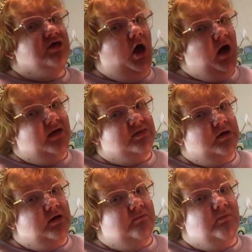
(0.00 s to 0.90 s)

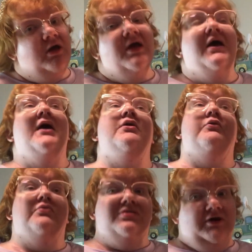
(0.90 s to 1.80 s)
awesome, and it
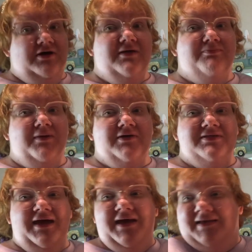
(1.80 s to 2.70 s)
was a good
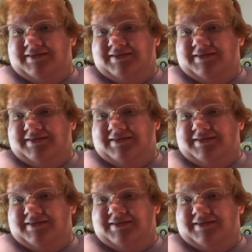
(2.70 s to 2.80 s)
birthday.